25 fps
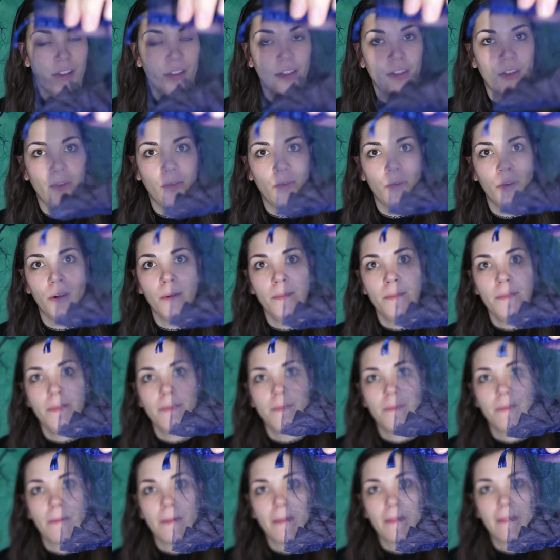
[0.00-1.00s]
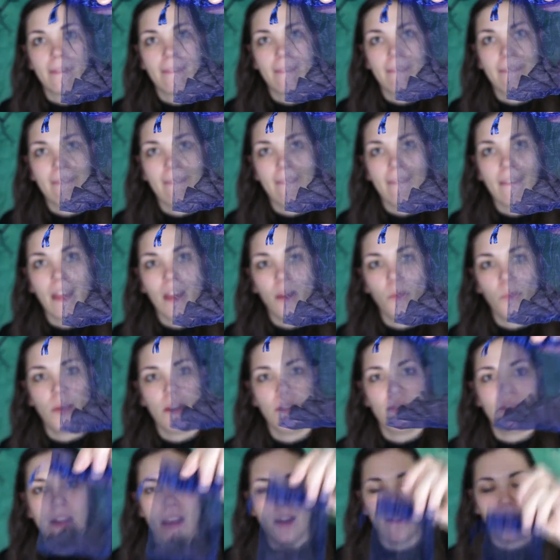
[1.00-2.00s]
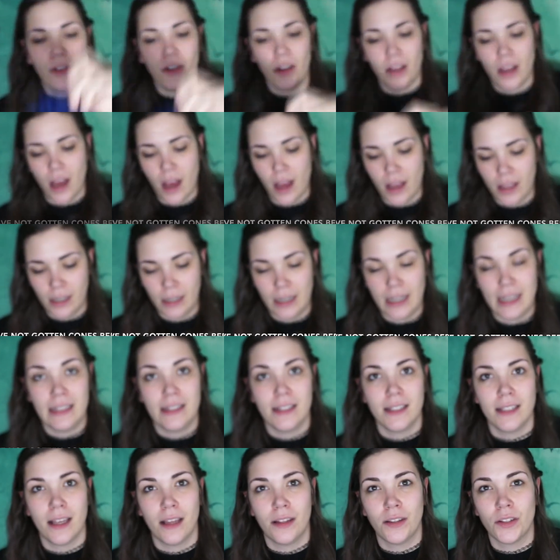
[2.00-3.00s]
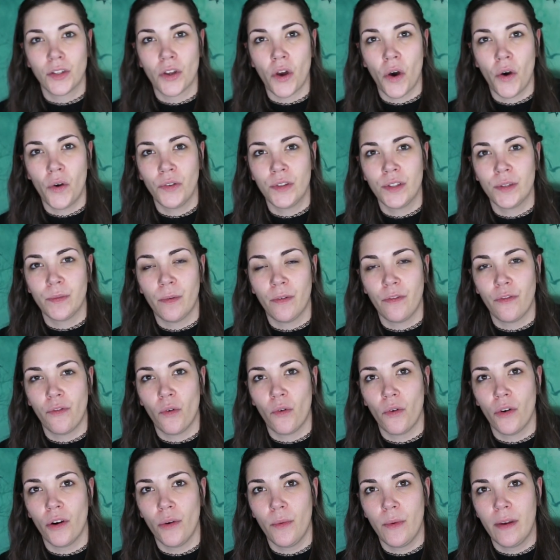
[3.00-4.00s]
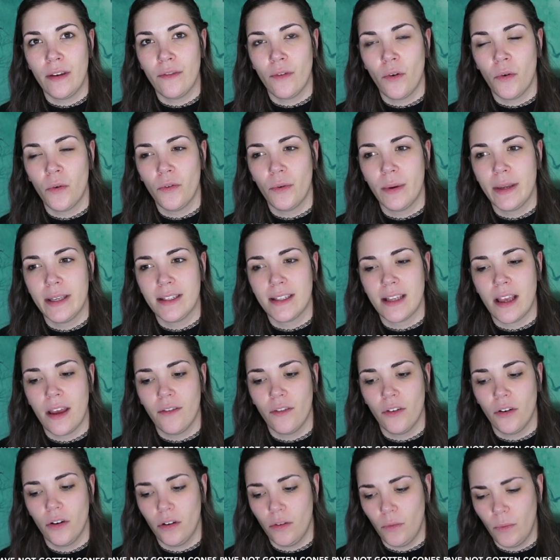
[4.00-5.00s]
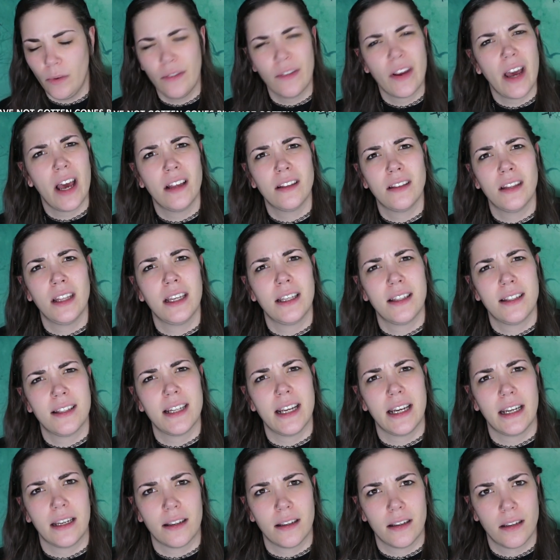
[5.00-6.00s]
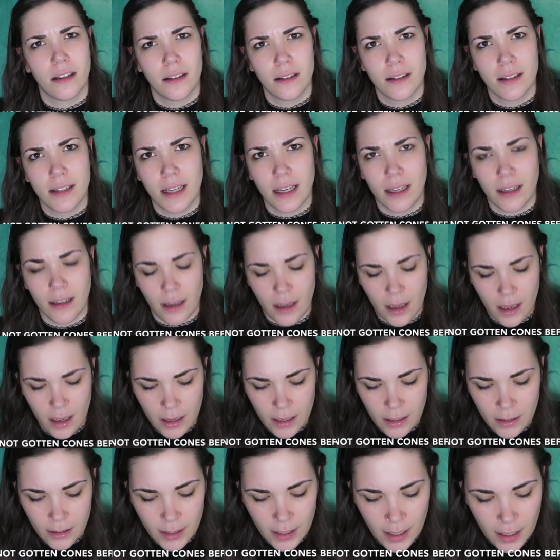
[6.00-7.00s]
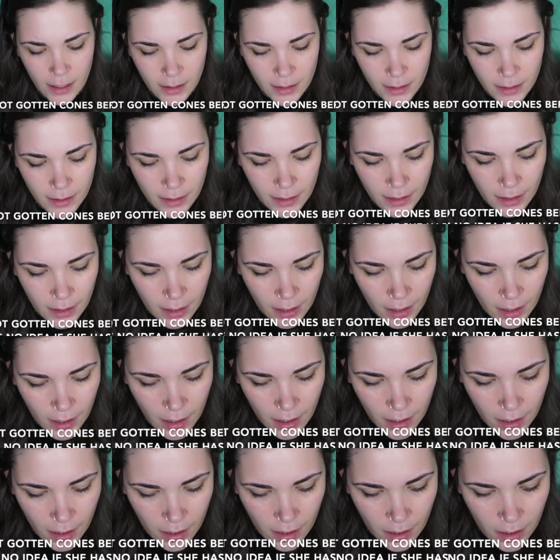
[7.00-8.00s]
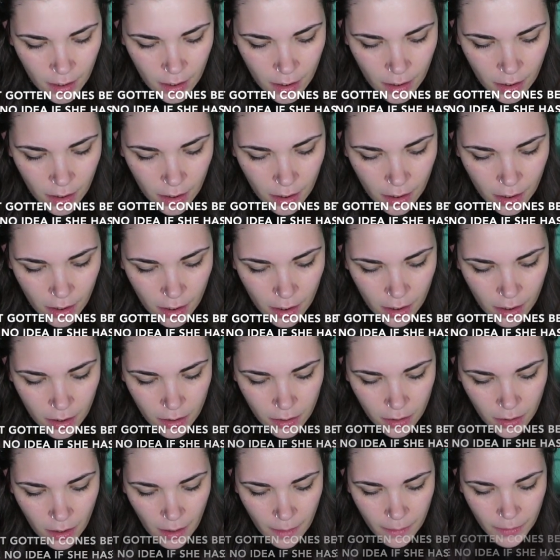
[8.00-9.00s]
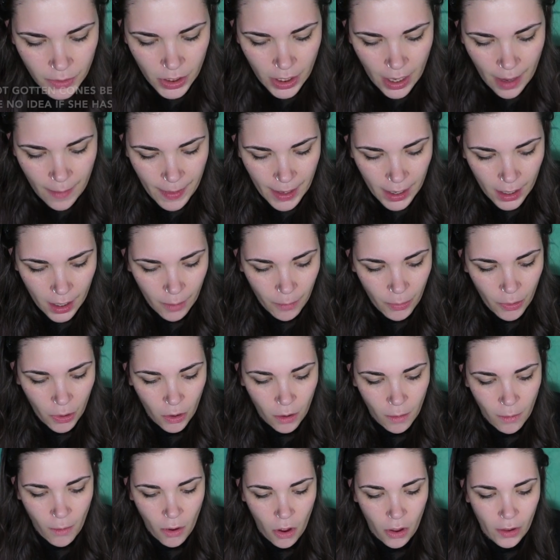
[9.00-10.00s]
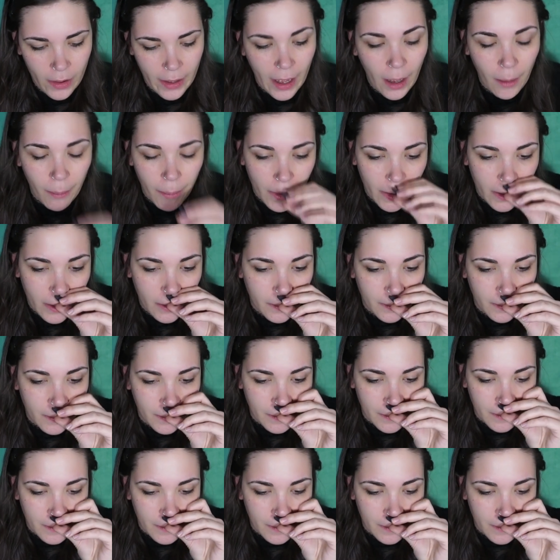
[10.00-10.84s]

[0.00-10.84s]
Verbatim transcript: of the norm. Uh, we've never gotten incense cones before. We've always ever, we've gotten like stick, stick uh, incense. So I'm just, I'm not gonna pull them all out, but.